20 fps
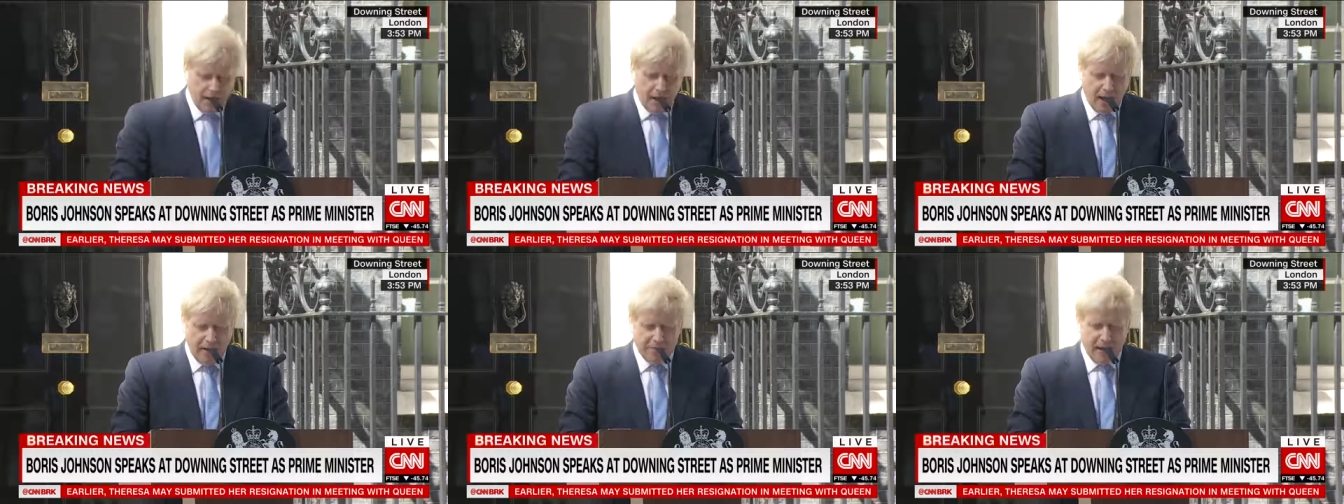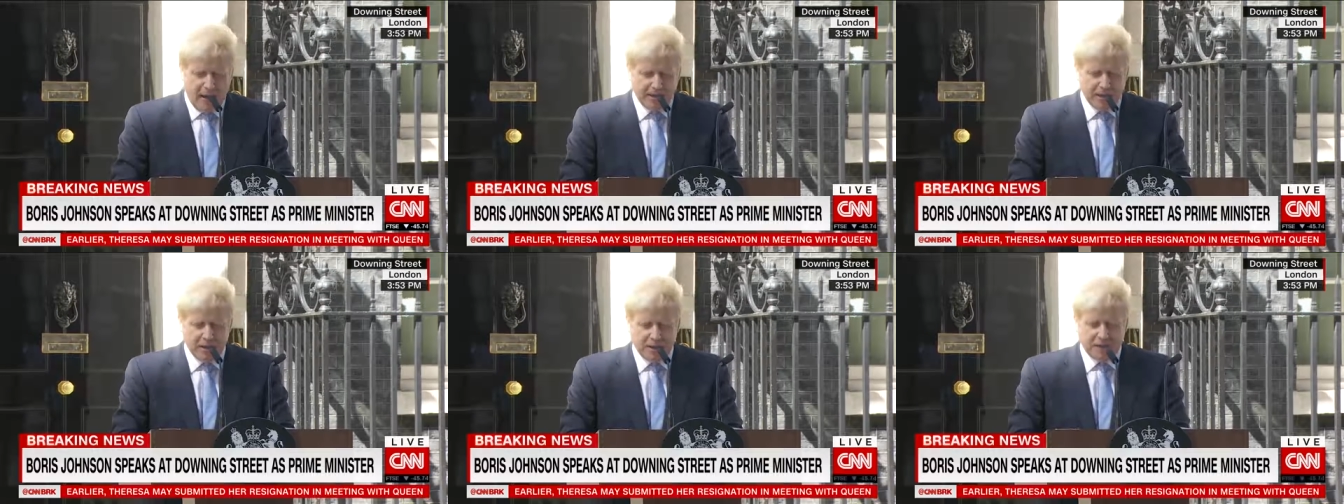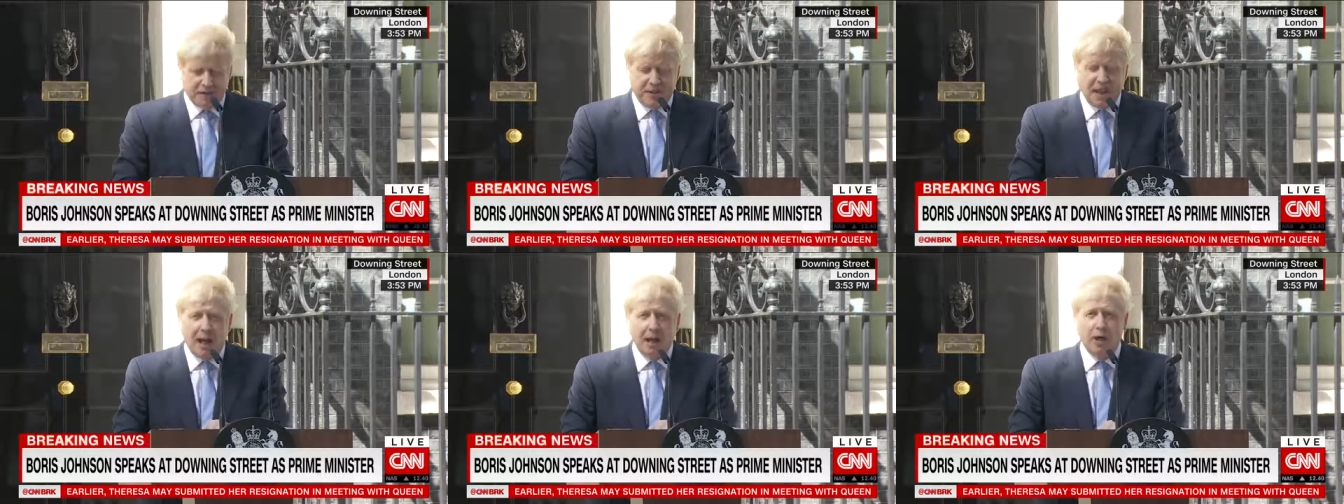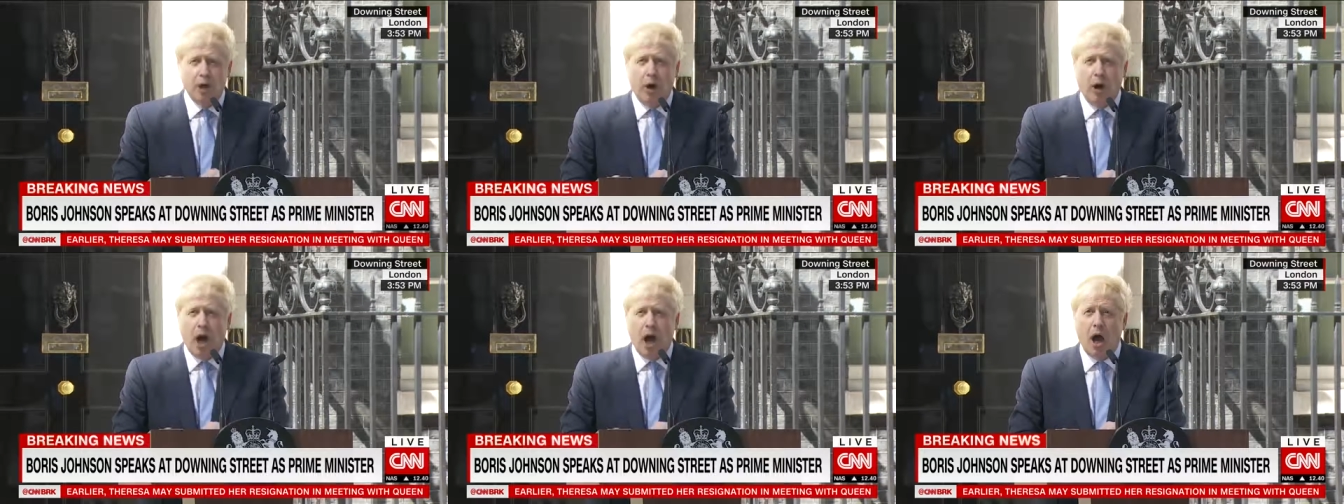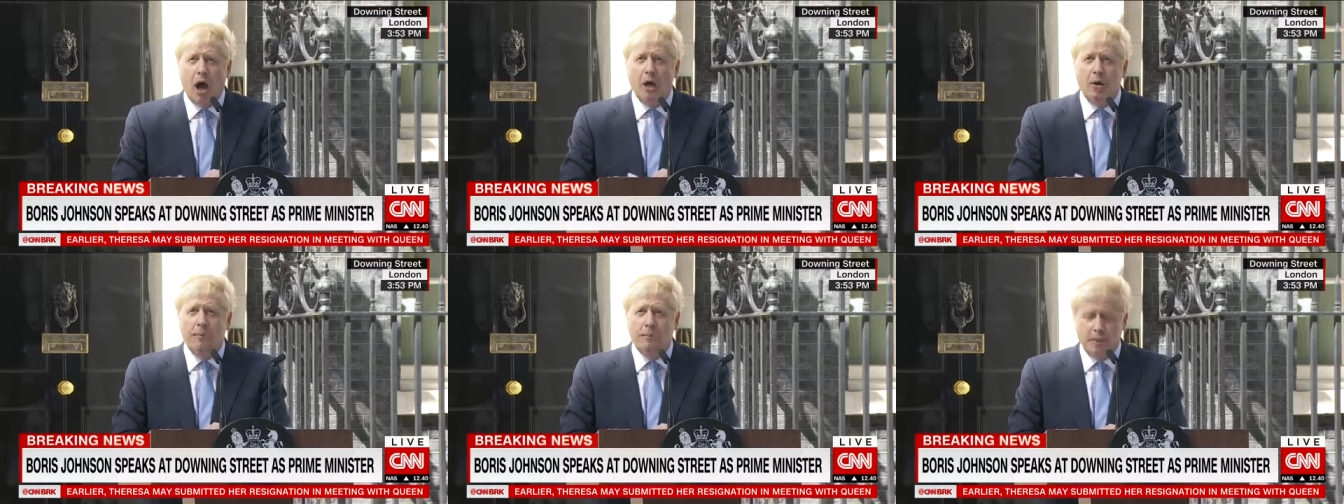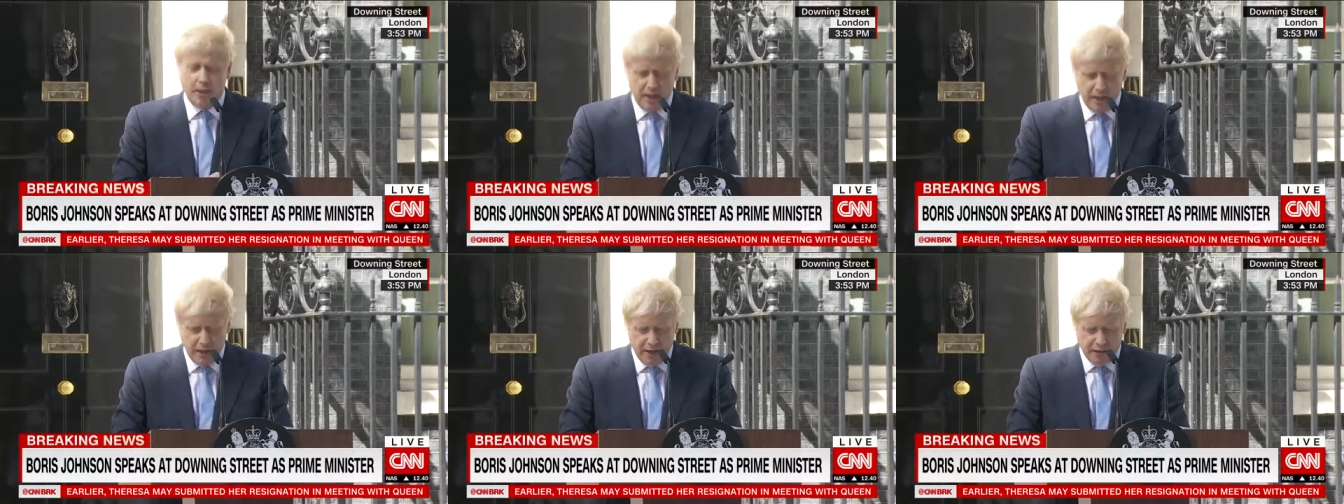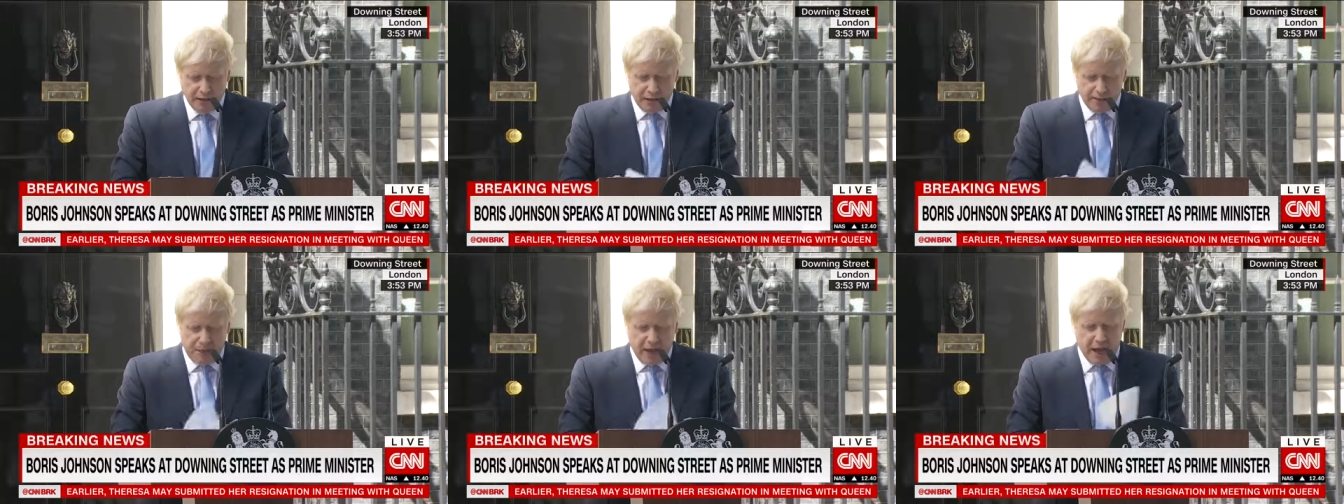of having to sell your home
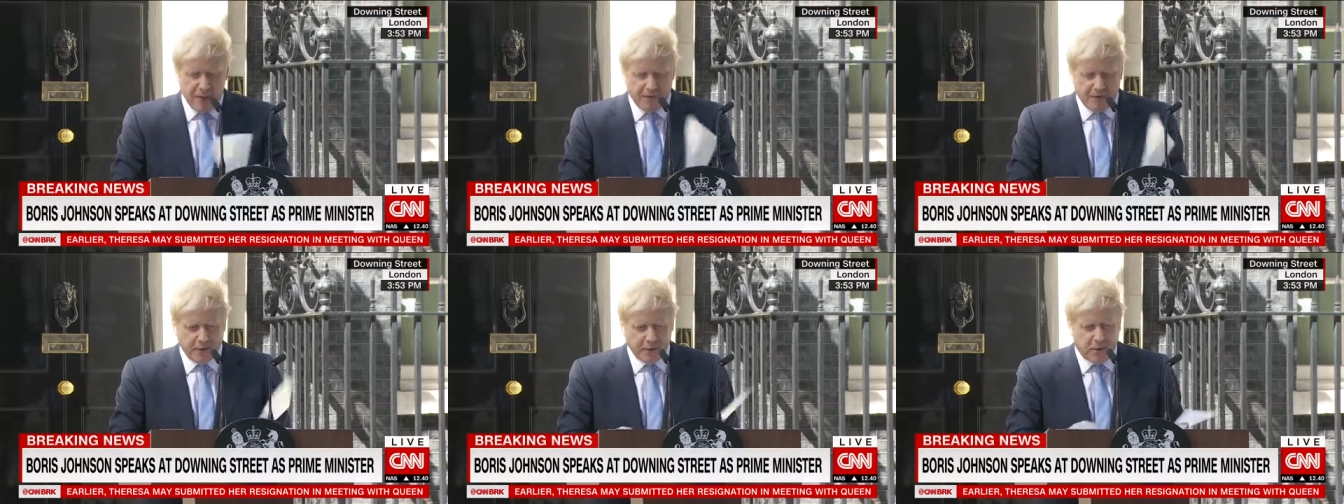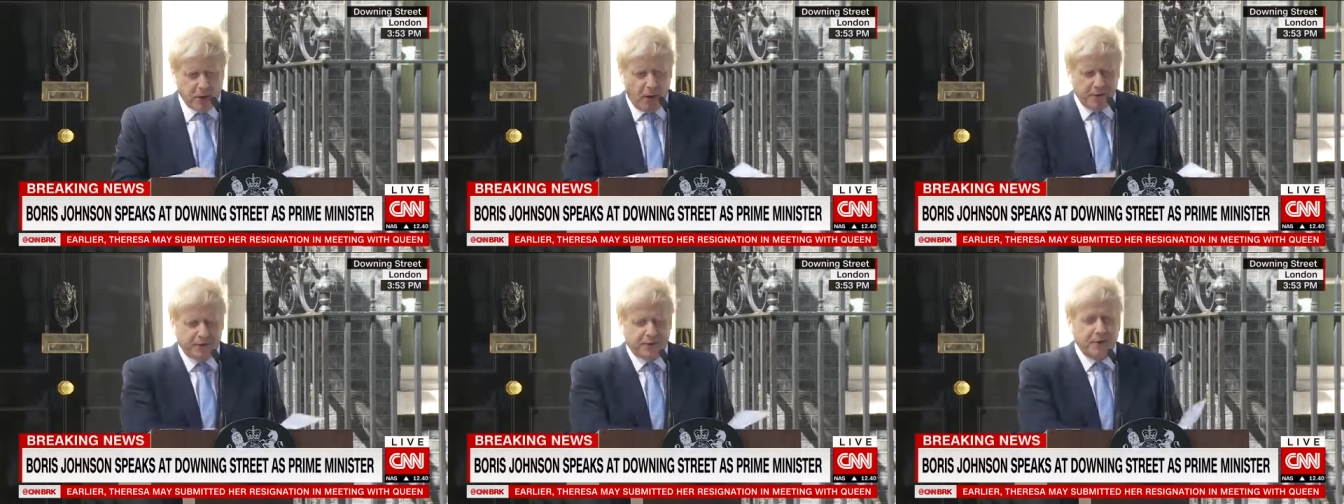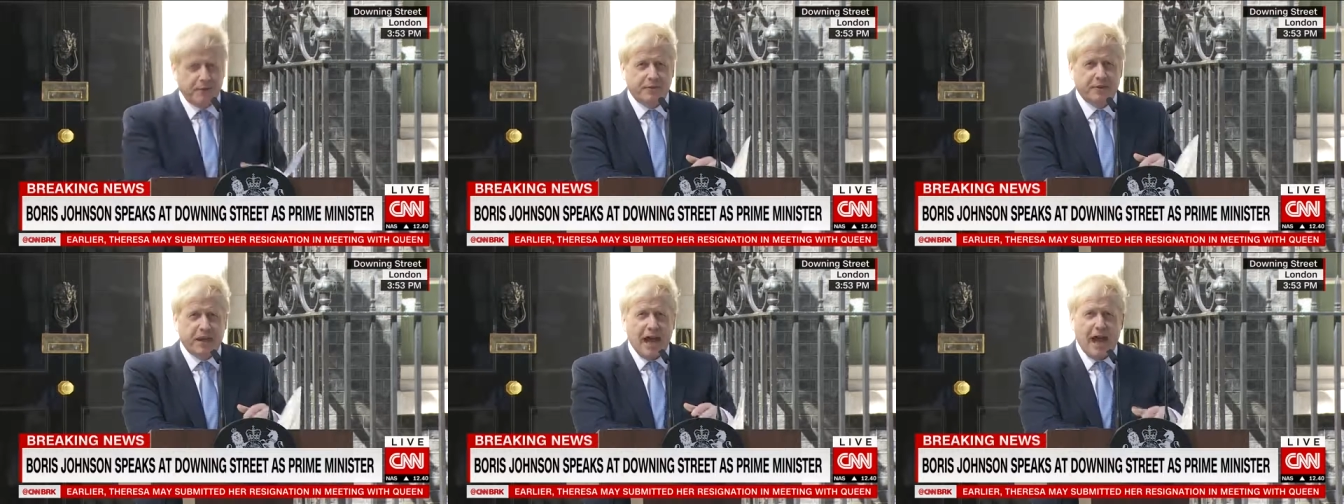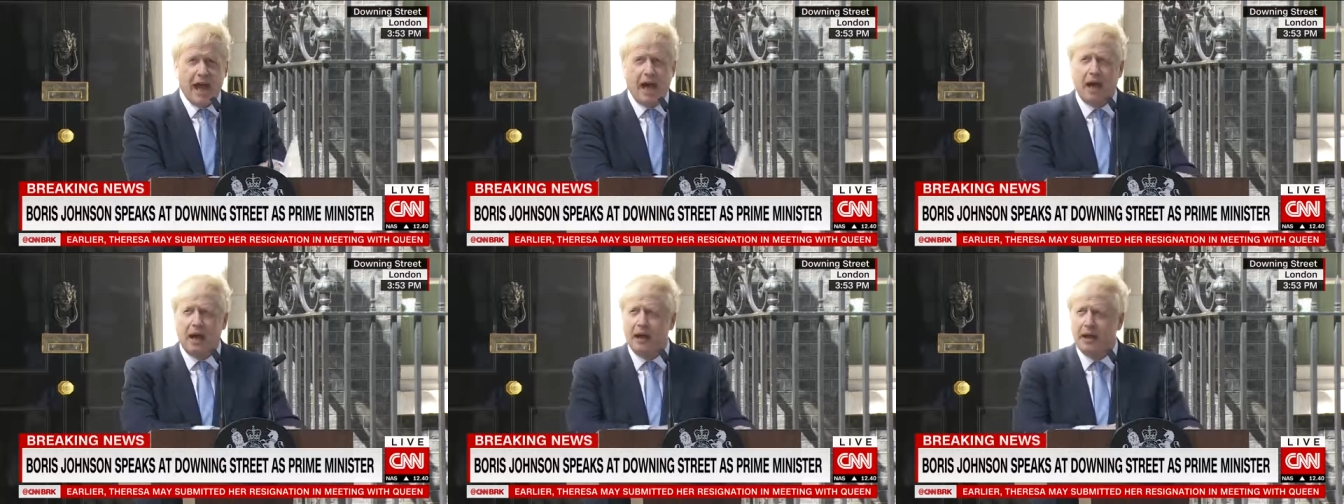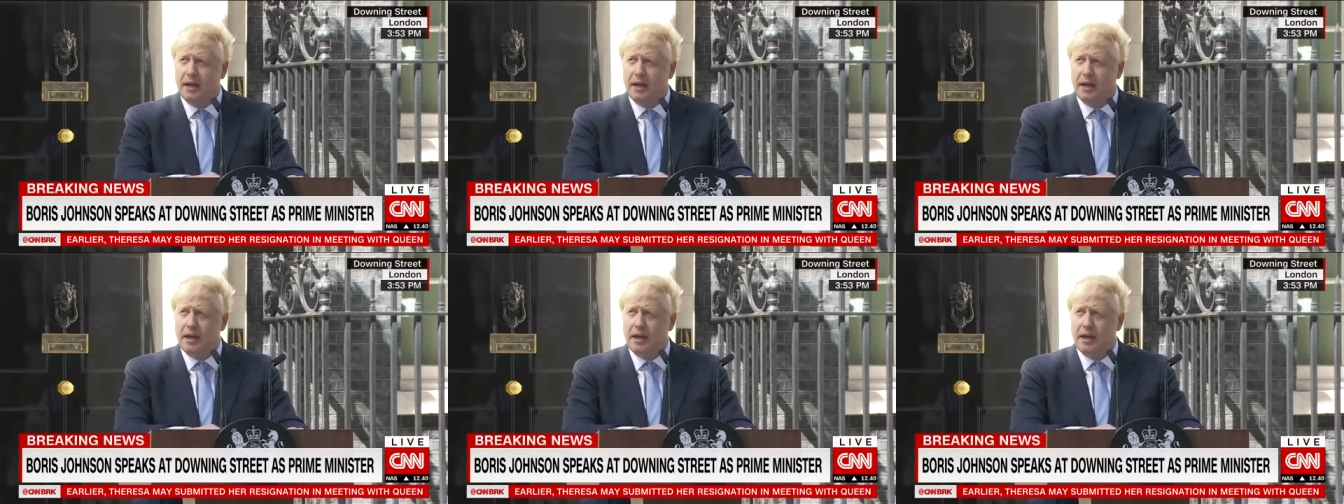to pay for the costs of care.